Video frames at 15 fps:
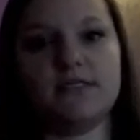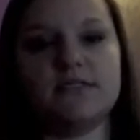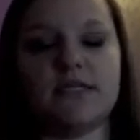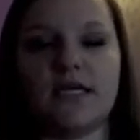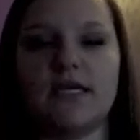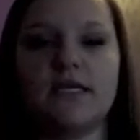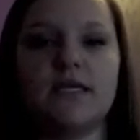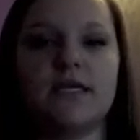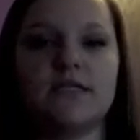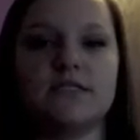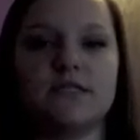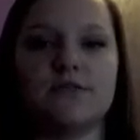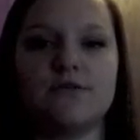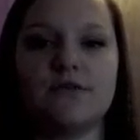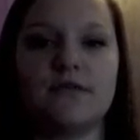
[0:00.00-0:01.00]
Dayton
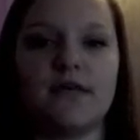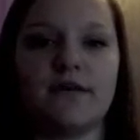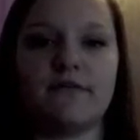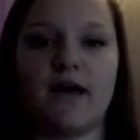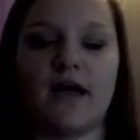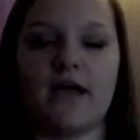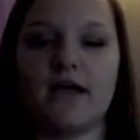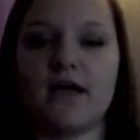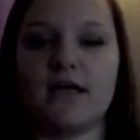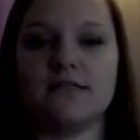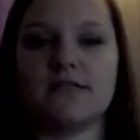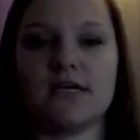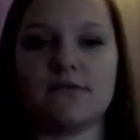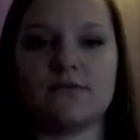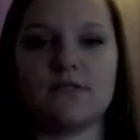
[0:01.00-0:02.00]
continued to have eye
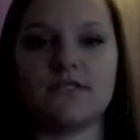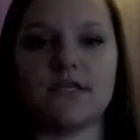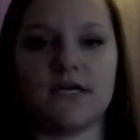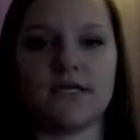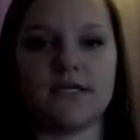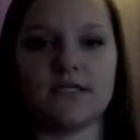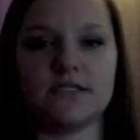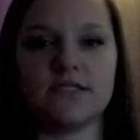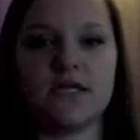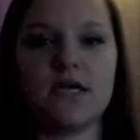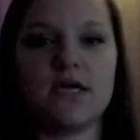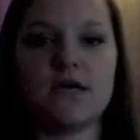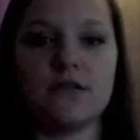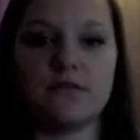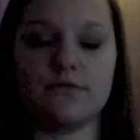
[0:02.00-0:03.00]
contact with his audience
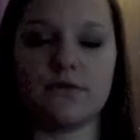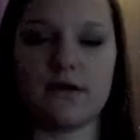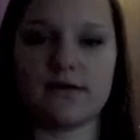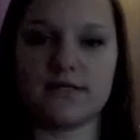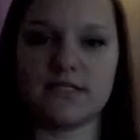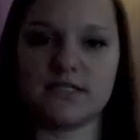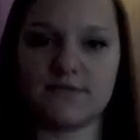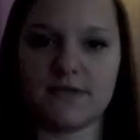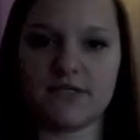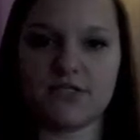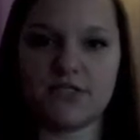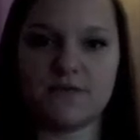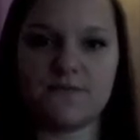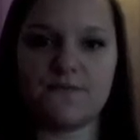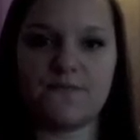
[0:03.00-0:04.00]
throughout his speech.